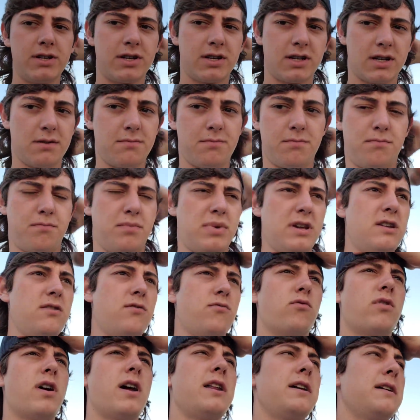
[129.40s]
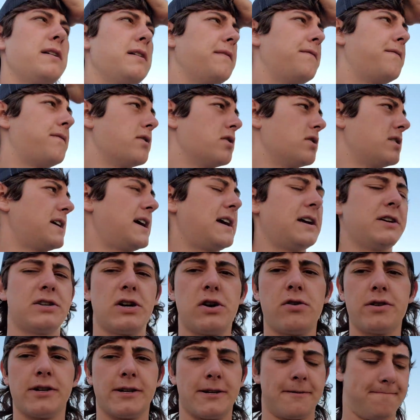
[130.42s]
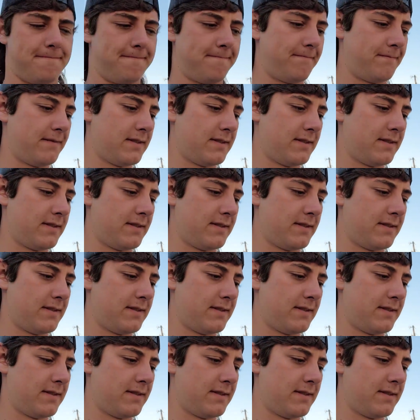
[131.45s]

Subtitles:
should be ready for Daytona.